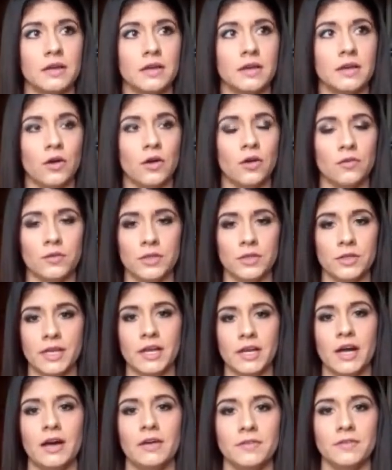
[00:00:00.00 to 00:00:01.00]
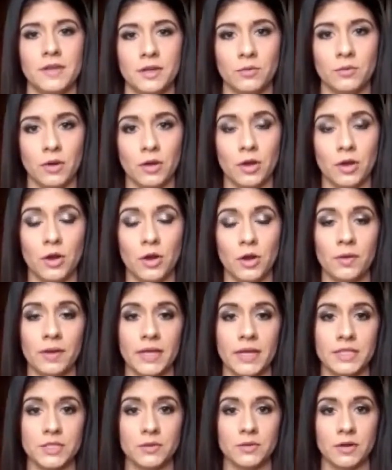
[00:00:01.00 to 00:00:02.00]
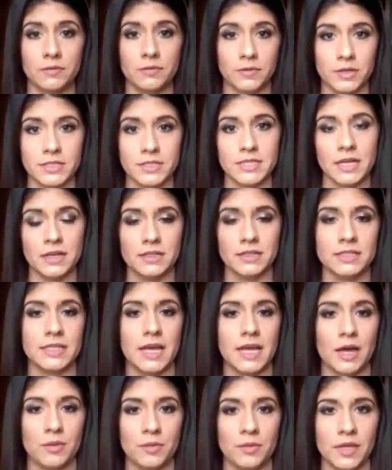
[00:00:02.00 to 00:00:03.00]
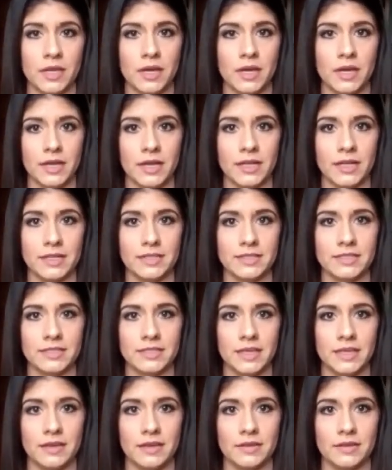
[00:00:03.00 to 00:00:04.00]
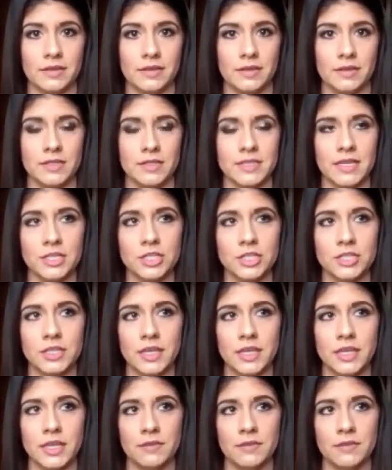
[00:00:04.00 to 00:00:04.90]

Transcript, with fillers: overly confident while going into our first LSAT, because it essentially,